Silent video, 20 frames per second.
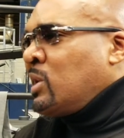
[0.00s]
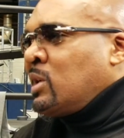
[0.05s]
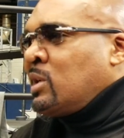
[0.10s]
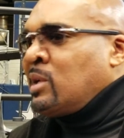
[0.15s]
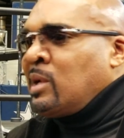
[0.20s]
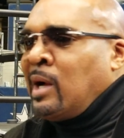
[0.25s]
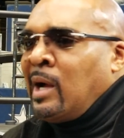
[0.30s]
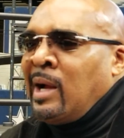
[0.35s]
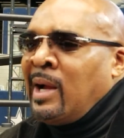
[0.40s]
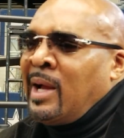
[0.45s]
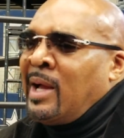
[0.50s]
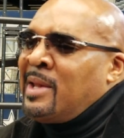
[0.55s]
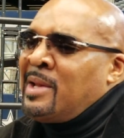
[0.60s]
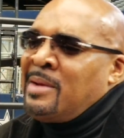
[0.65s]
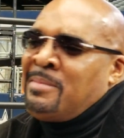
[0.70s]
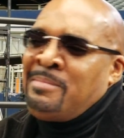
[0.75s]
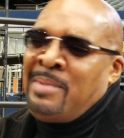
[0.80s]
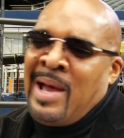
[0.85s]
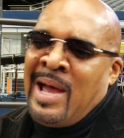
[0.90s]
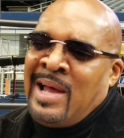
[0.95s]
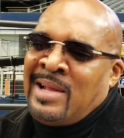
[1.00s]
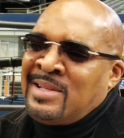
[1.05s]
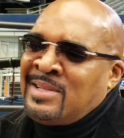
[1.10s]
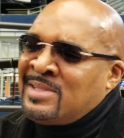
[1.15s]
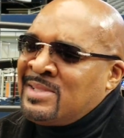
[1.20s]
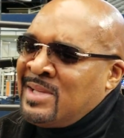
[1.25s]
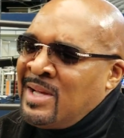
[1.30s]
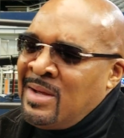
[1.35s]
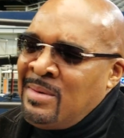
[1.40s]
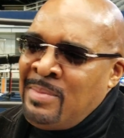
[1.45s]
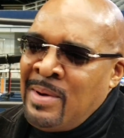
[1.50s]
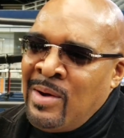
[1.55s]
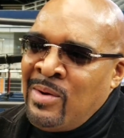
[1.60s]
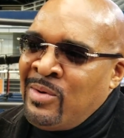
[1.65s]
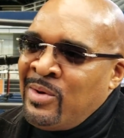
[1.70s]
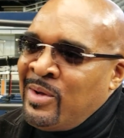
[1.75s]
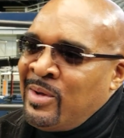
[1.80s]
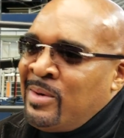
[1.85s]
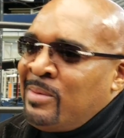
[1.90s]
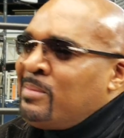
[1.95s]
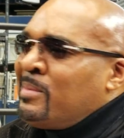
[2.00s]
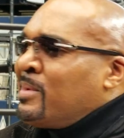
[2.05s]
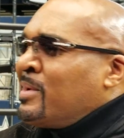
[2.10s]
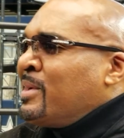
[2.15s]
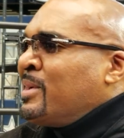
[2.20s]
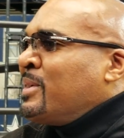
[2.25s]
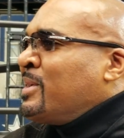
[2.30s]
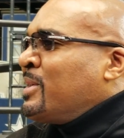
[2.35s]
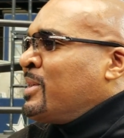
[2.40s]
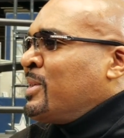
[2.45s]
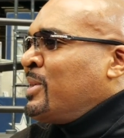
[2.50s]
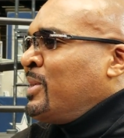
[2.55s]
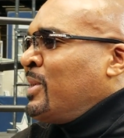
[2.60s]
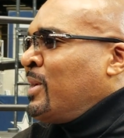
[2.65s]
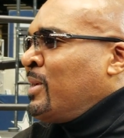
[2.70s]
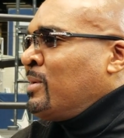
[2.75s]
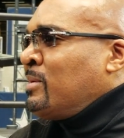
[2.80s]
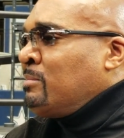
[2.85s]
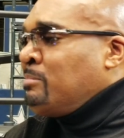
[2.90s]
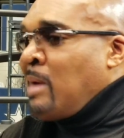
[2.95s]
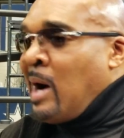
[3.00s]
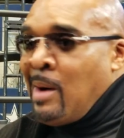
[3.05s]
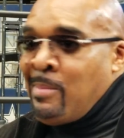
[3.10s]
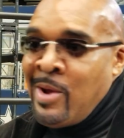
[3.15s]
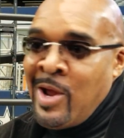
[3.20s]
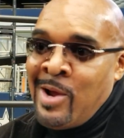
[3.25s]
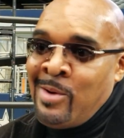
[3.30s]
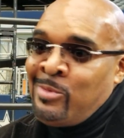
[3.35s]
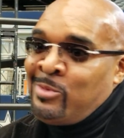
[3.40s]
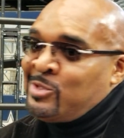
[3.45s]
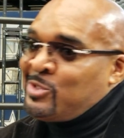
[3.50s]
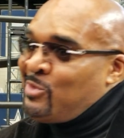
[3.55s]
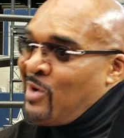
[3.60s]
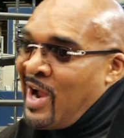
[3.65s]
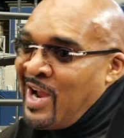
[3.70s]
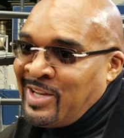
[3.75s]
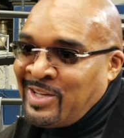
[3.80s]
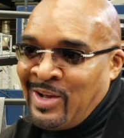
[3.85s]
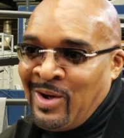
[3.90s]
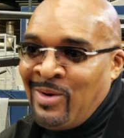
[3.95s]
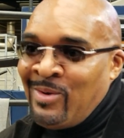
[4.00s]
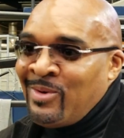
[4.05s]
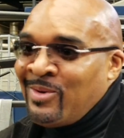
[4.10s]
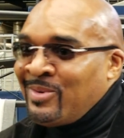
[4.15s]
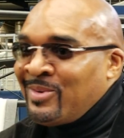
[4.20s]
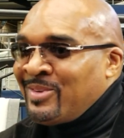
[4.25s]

And I ain't got nothing bad to say about him. You know, Bob Arum was right, though.